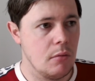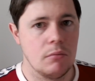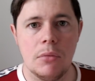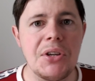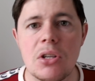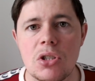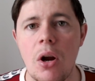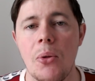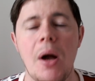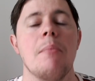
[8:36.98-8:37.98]
he didn't
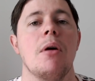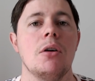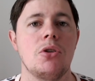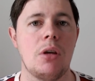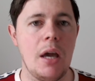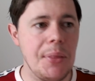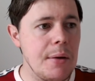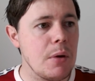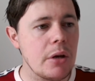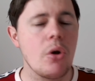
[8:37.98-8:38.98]
start that much. Okay, I think
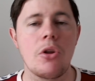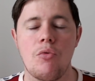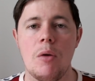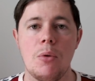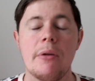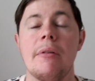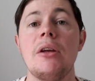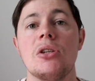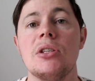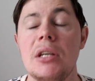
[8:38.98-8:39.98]
we can all agree we'd all like
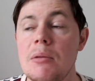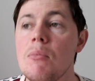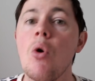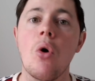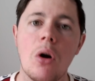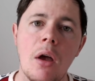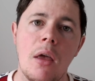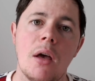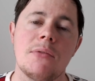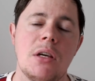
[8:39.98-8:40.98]
to see more
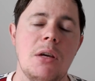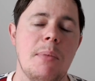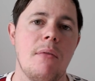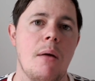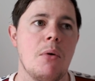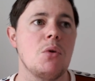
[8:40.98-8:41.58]
of Saïd Benrahma.